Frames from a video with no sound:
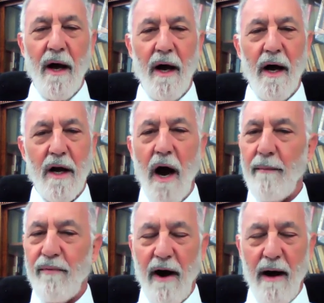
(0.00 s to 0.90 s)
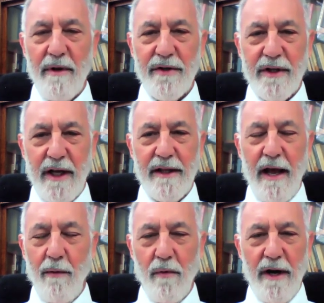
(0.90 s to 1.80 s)
God promised that
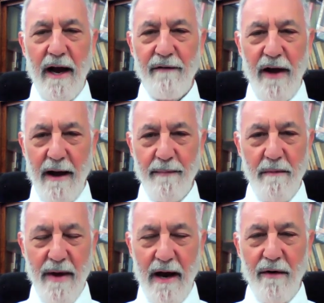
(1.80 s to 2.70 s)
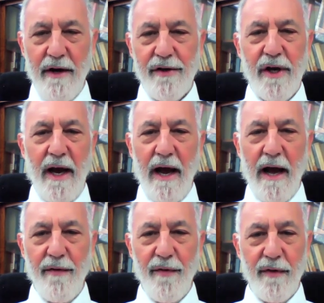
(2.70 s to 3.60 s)
they would have a happy marriage
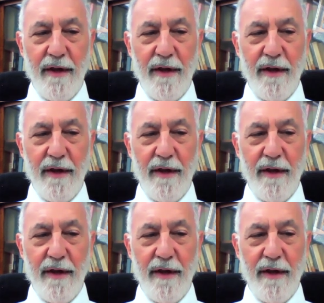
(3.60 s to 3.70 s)
and